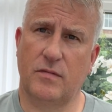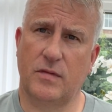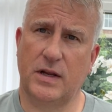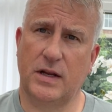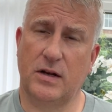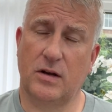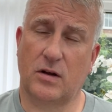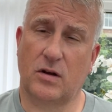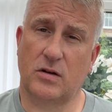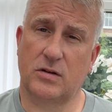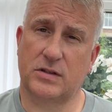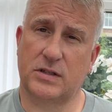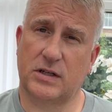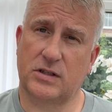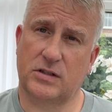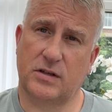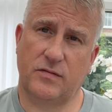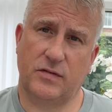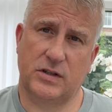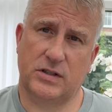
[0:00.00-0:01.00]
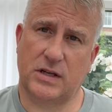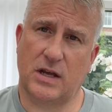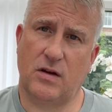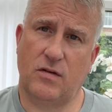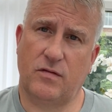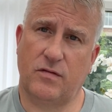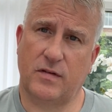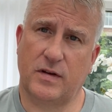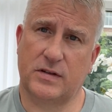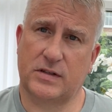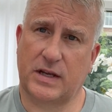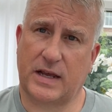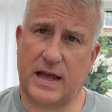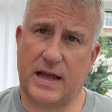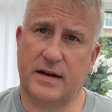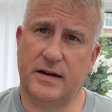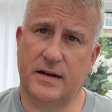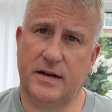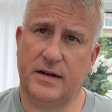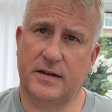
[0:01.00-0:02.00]
in the context of yourself as a
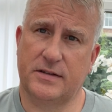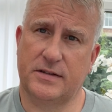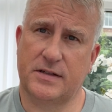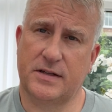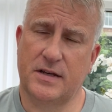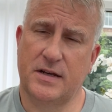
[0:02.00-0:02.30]
candidate,